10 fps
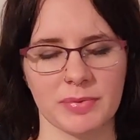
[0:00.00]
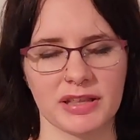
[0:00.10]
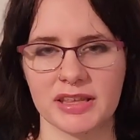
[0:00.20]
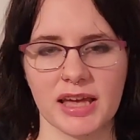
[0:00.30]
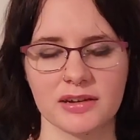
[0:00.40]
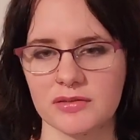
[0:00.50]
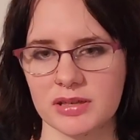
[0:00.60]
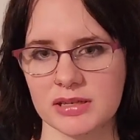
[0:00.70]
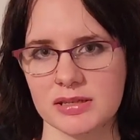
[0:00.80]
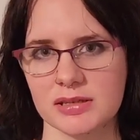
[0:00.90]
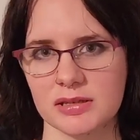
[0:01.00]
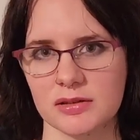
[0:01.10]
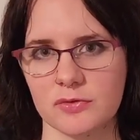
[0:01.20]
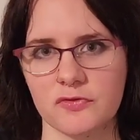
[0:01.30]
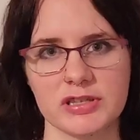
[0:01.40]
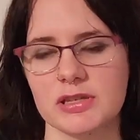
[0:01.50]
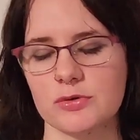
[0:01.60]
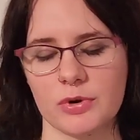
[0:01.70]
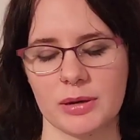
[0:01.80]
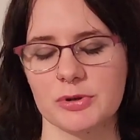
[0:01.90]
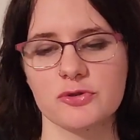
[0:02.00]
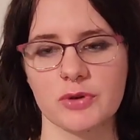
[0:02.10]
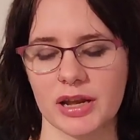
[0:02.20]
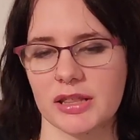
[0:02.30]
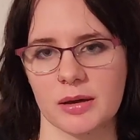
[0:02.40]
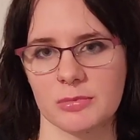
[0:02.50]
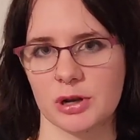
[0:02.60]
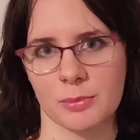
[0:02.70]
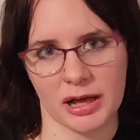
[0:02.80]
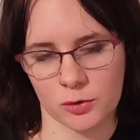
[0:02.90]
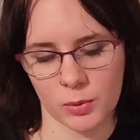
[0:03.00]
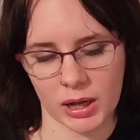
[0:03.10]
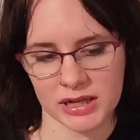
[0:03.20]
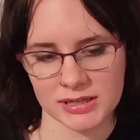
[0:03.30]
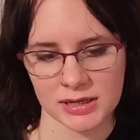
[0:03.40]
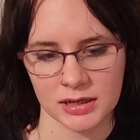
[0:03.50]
At the end of this, Viz is going to betray them no matter what.